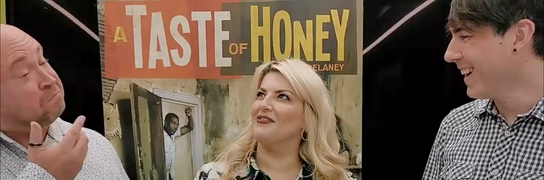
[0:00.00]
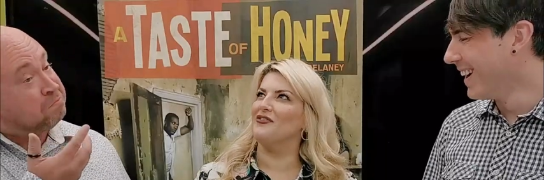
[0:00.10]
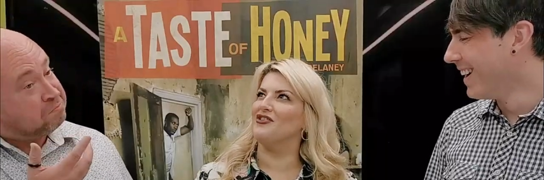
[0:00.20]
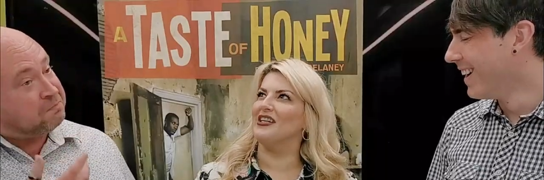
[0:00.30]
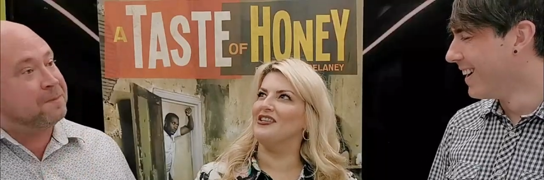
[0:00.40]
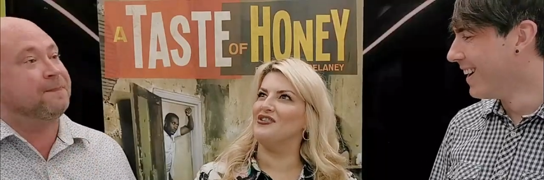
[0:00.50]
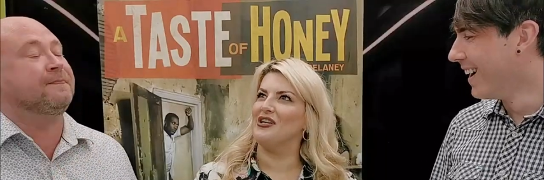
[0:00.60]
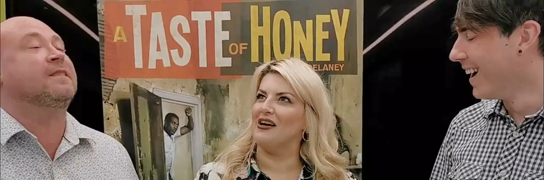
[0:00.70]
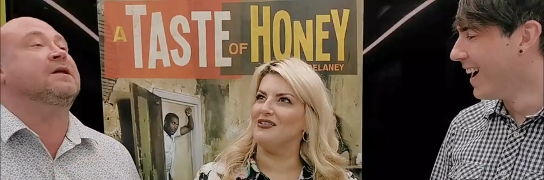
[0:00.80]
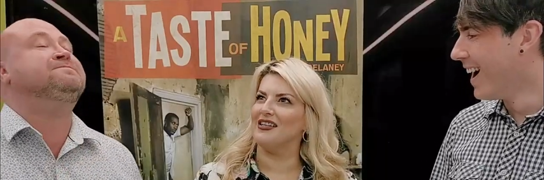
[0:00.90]
Speaker 1: love of gin,
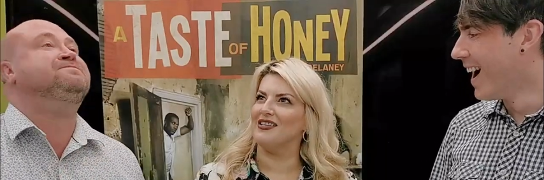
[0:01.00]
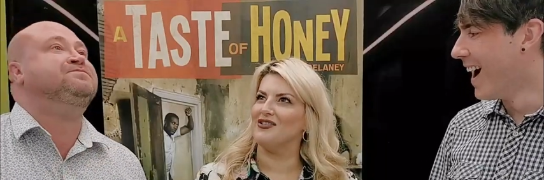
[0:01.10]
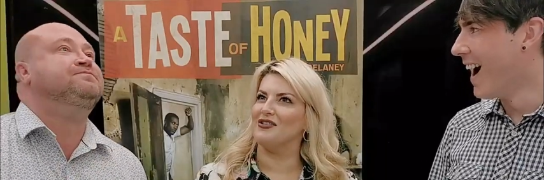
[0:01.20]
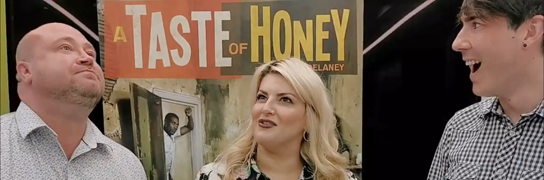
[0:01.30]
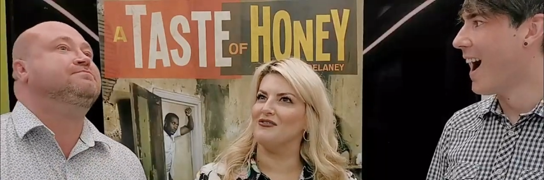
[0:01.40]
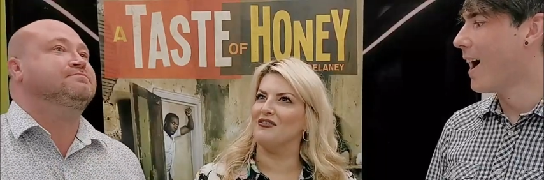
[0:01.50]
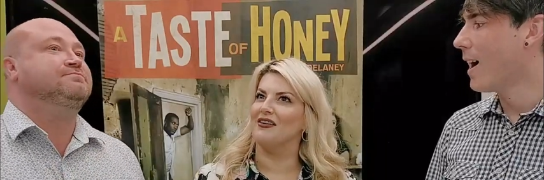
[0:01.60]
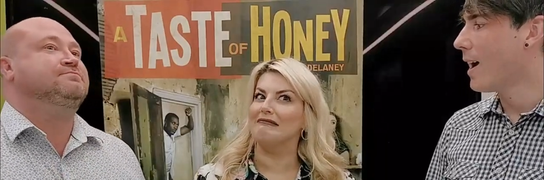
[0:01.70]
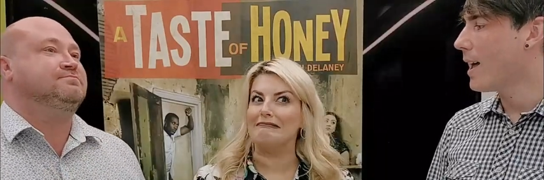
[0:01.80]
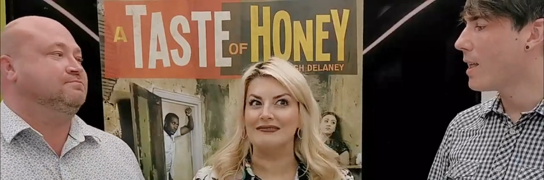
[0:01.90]
shouting at
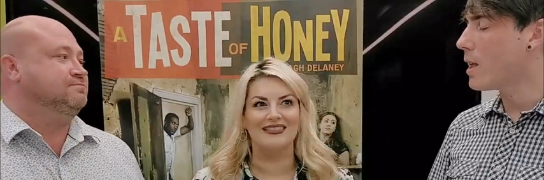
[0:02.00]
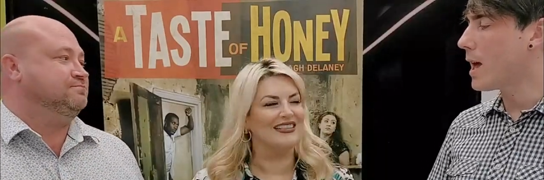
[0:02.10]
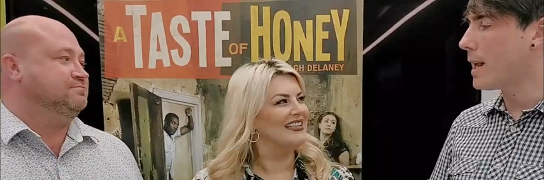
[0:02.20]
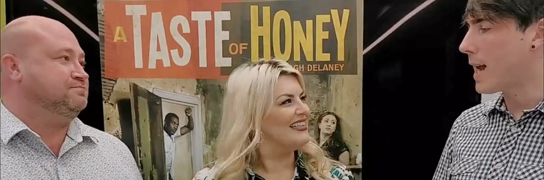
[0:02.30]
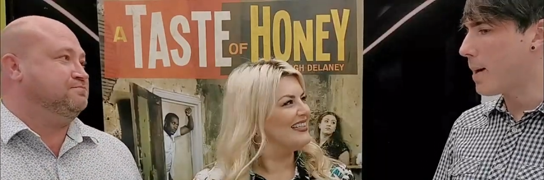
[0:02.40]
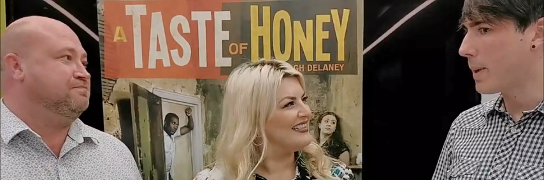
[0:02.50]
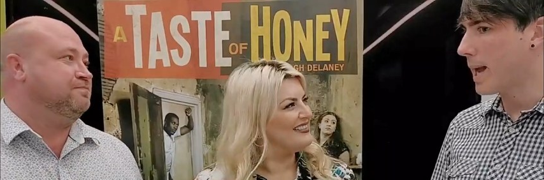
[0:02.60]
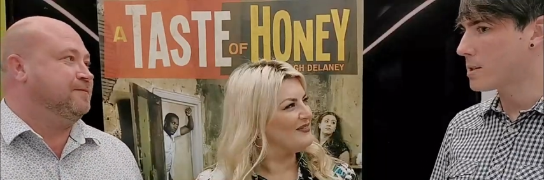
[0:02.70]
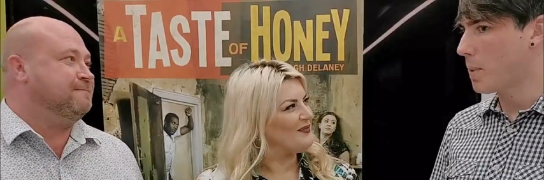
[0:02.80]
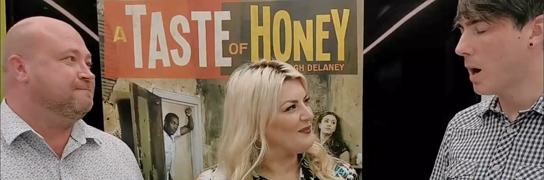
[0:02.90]
children. Ooh.
Speaker 2: And
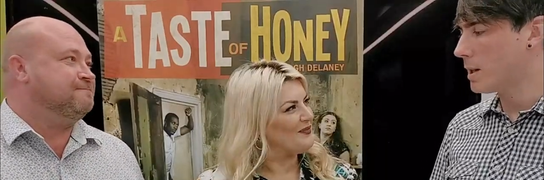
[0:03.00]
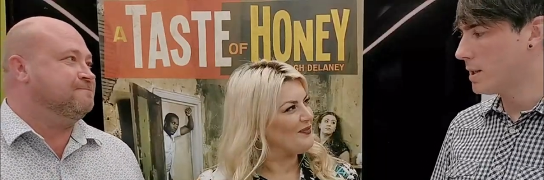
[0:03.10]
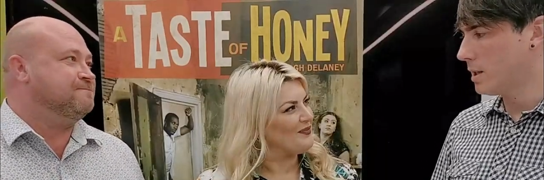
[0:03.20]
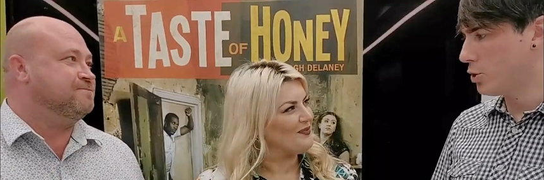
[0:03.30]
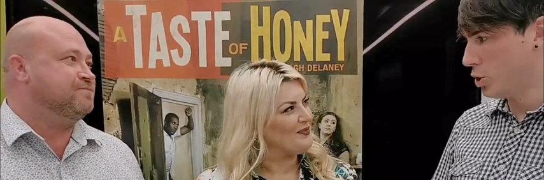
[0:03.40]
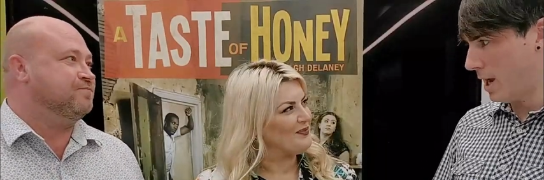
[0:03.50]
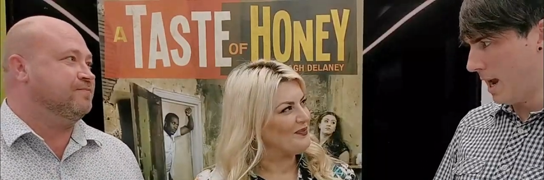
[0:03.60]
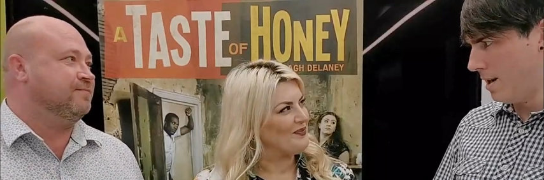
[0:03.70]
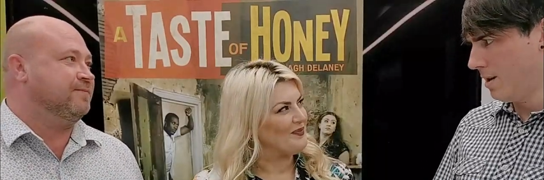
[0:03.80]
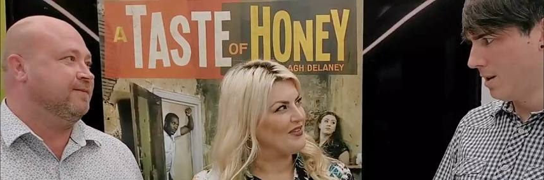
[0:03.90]
Abigail's party
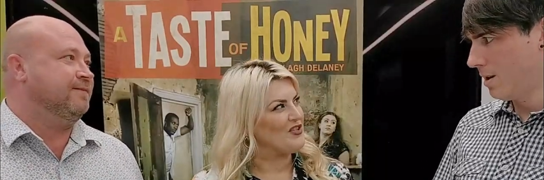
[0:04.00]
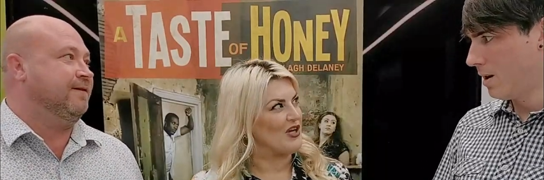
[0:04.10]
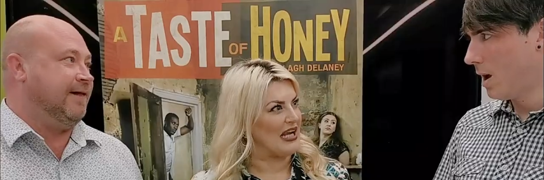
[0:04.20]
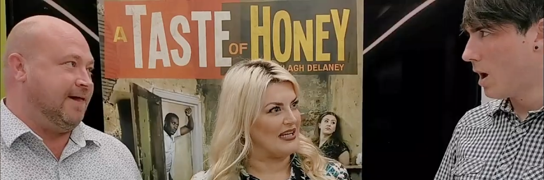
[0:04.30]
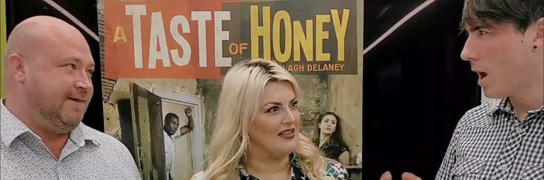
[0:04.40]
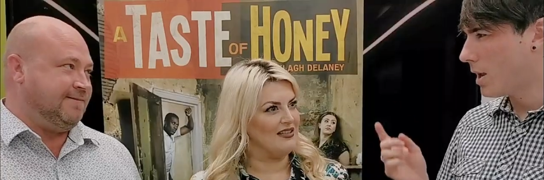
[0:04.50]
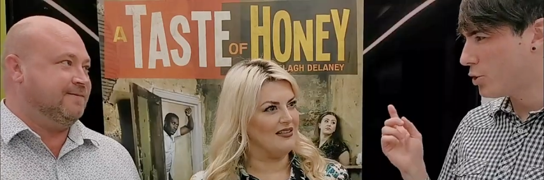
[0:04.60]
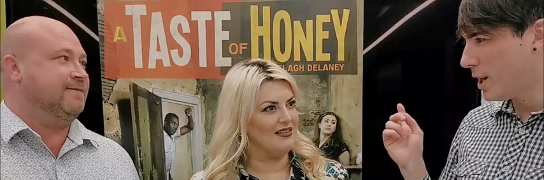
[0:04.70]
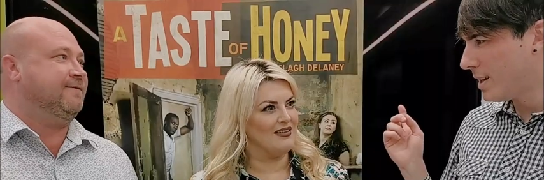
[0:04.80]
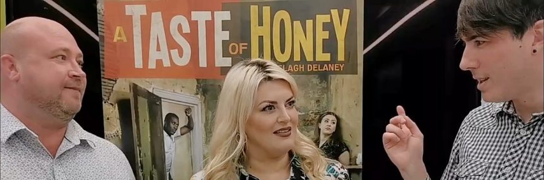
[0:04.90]
gin. Gin. Yeah.
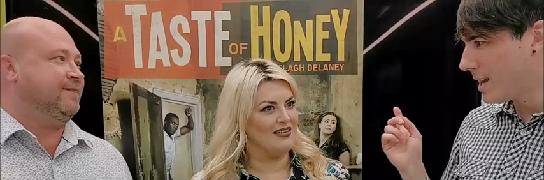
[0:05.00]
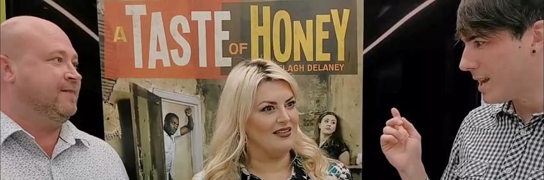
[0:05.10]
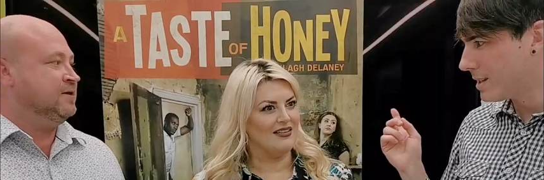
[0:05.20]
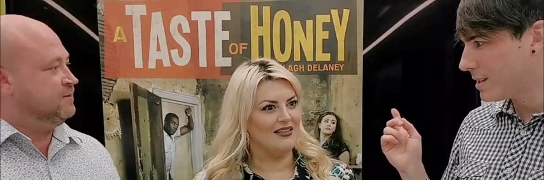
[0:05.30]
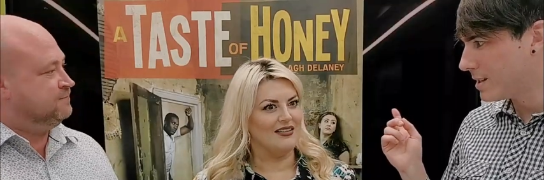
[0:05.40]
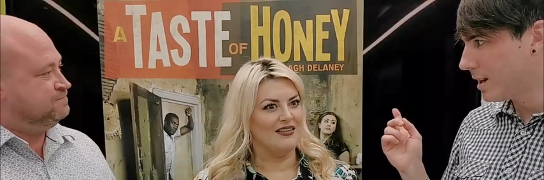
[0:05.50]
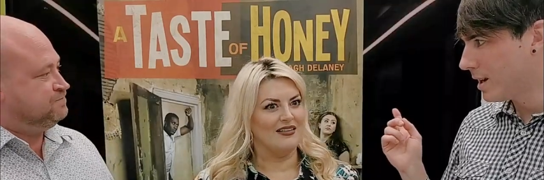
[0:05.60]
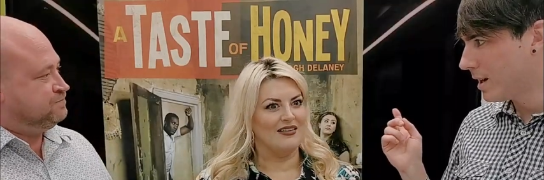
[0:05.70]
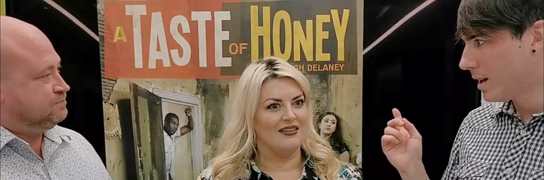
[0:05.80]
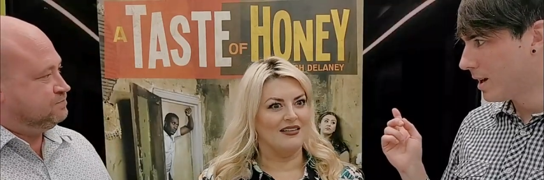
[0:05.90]
Gin in this.
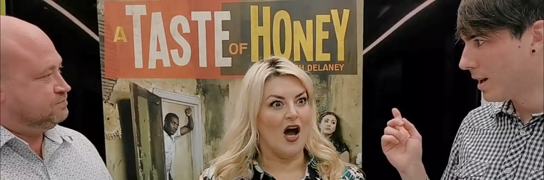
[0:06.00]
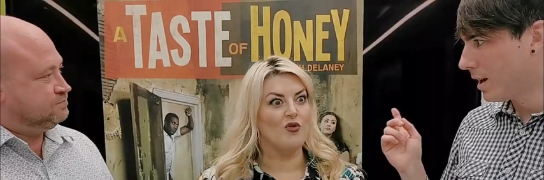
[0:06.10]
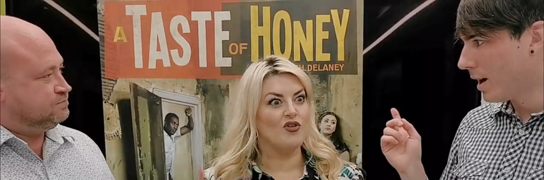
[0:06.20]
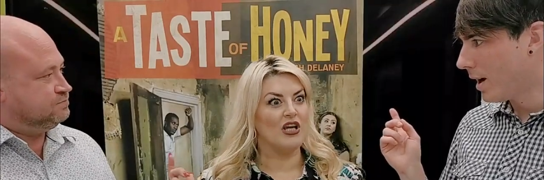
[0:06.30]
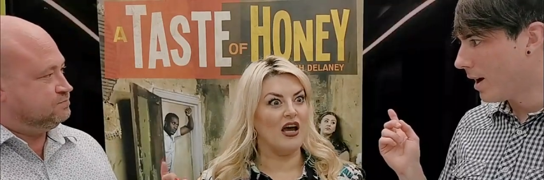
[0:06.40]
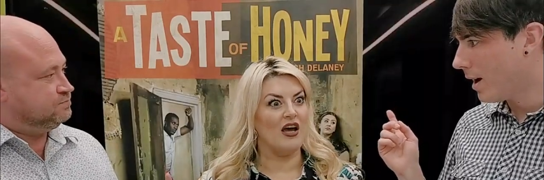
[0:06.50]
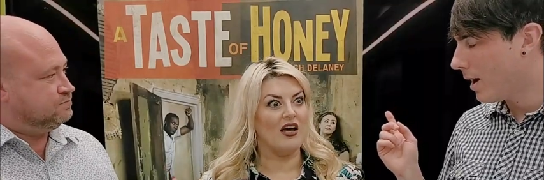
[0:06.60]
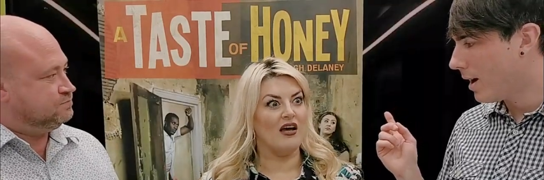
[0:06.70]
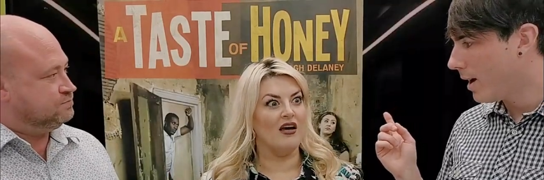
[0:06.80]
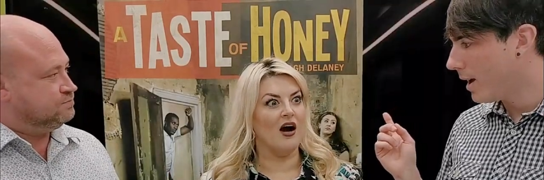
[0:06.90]
Speaker 1: Oh,
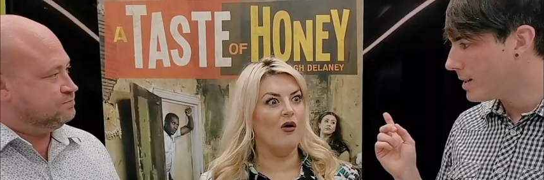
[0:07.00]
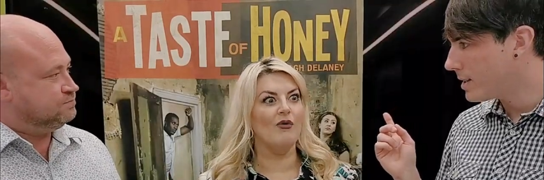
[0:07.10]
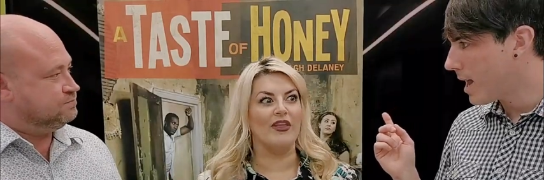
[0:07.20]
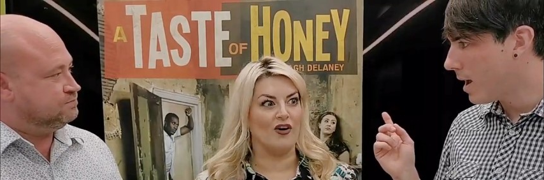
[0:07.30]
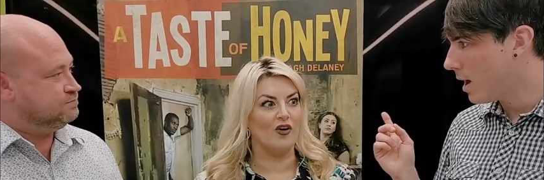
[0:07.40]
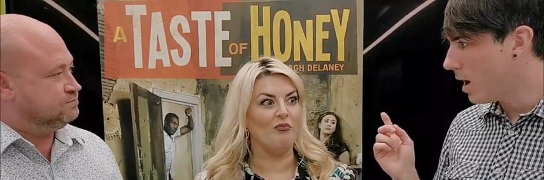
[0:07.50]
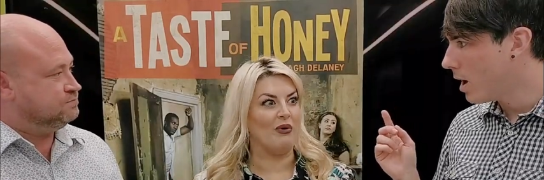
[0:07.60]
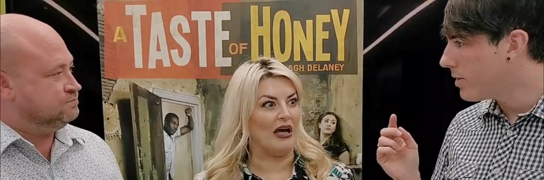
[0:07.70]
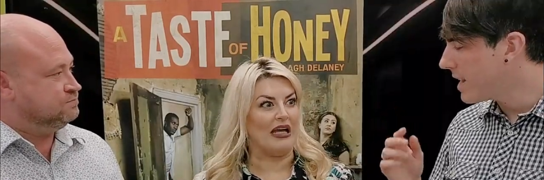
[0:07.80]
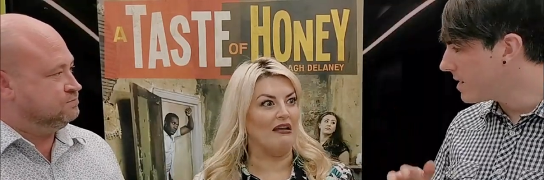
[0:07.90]
uh, oh, the coupe.
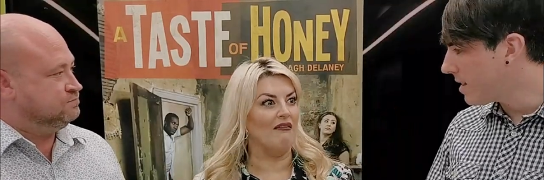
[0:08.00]
There's a